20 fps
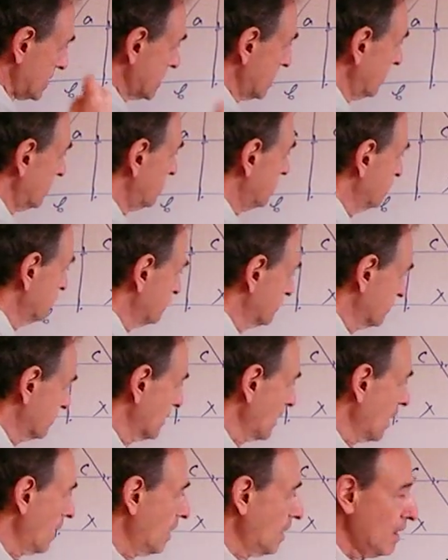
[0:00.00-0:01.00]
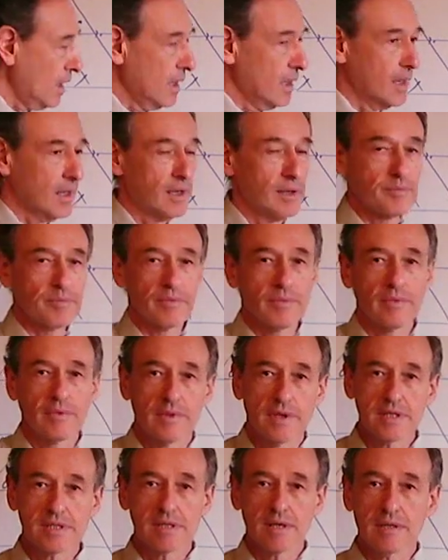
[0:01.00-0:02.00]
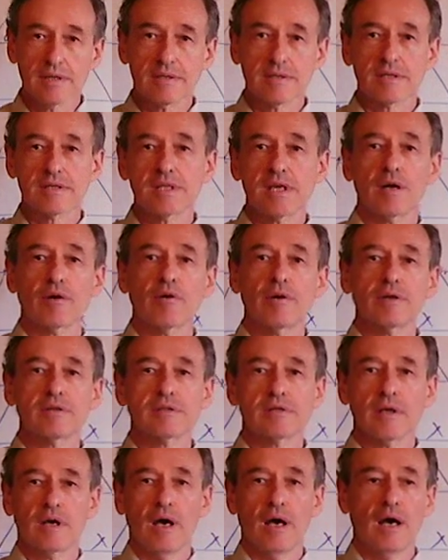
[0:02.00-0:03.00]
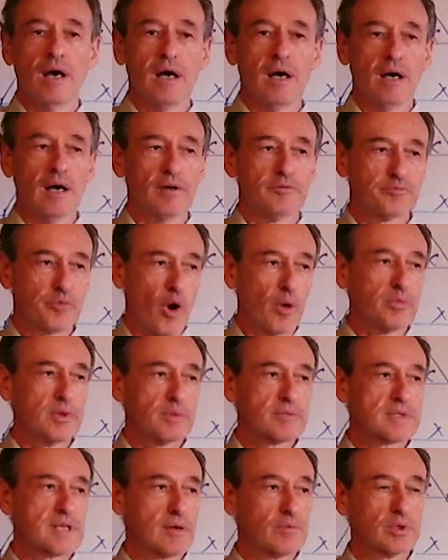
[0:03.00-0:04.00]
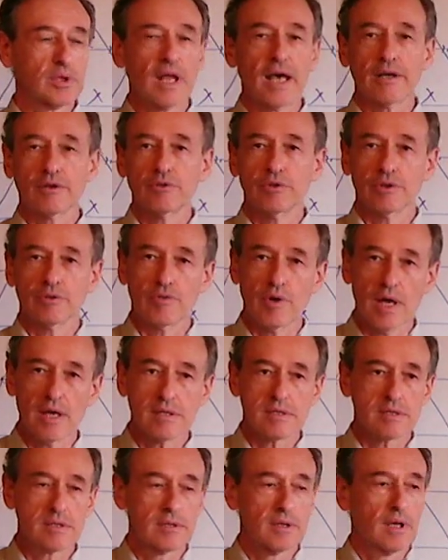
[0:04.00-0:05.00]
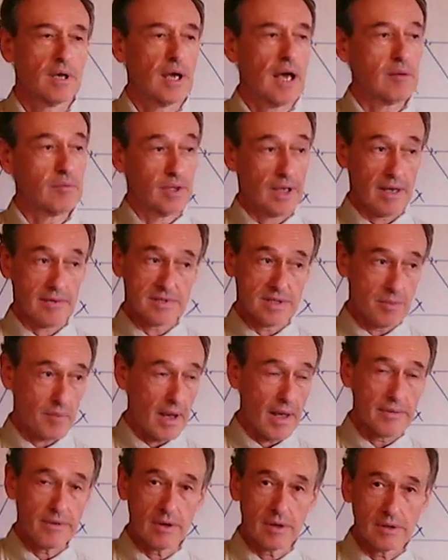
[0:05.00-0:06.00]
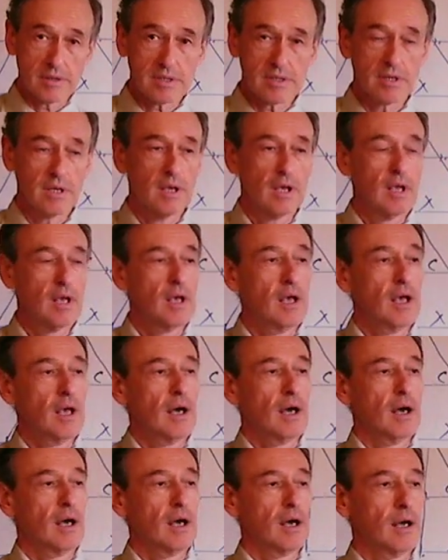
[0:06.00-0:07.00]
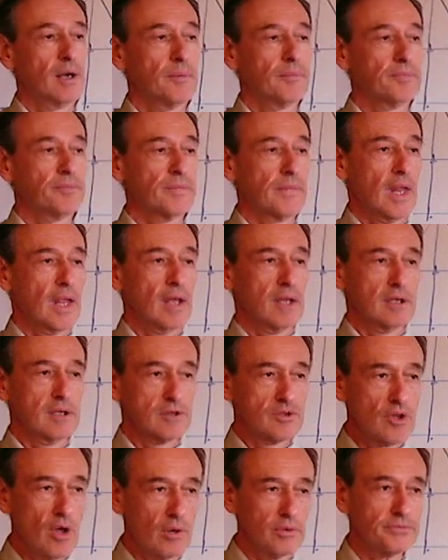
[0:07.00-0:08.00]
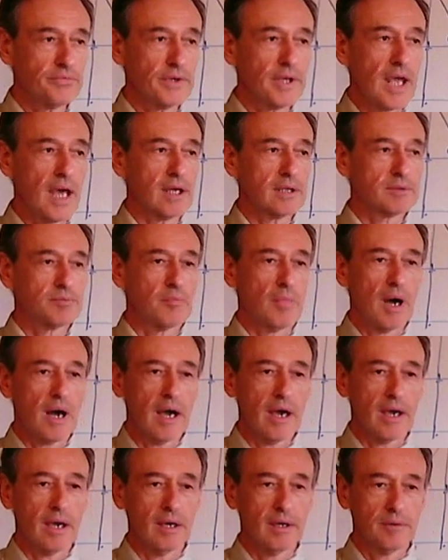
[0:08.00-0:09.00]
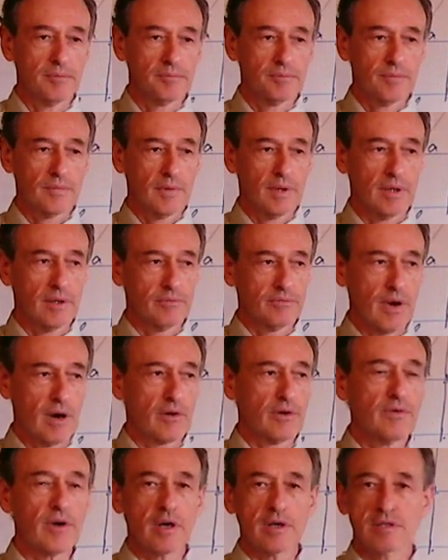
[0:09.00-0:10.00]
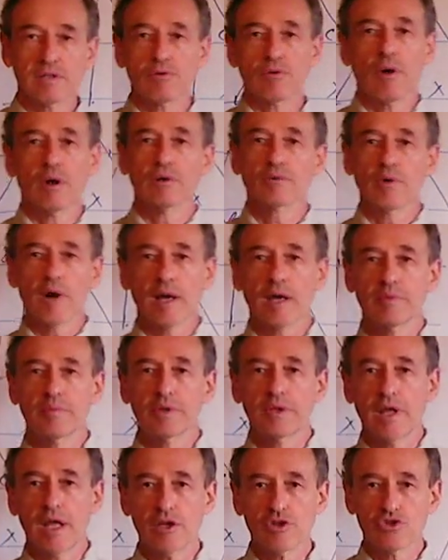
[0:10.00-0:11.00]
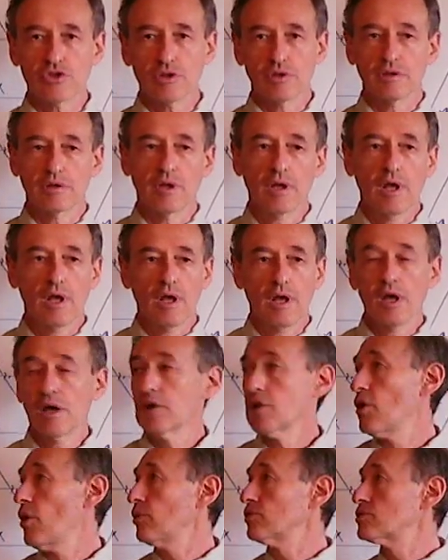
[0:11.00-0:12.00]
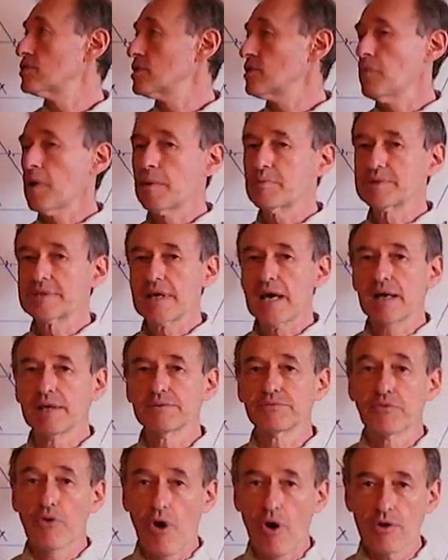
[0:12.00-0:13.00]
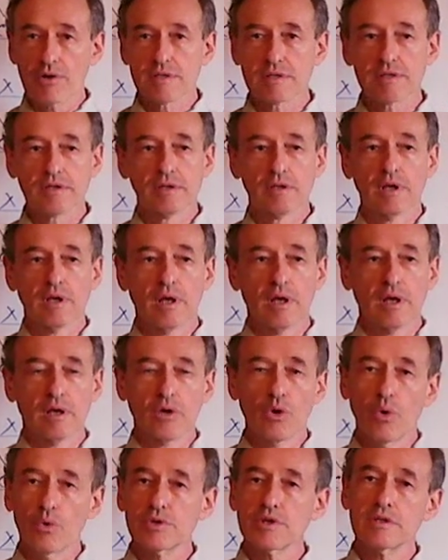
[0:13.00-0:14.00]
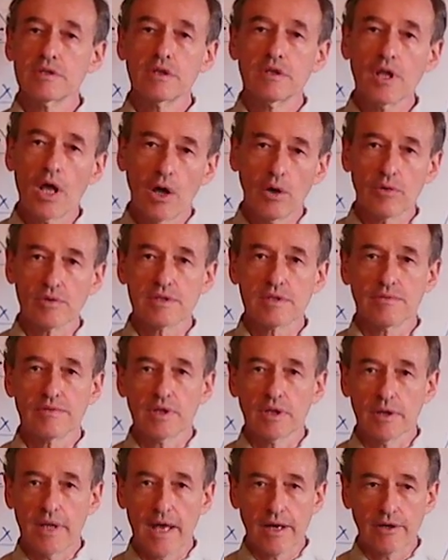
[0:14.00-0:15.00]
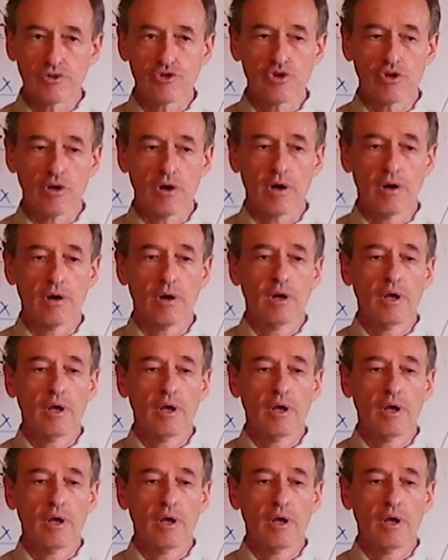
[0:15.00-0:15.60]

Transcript: it. Uh, this is the series uh, of problems I would like to address. I will have some others. Um, don't forget my very, very strong recommendation. Go to the website first, go to the notes of the lecture,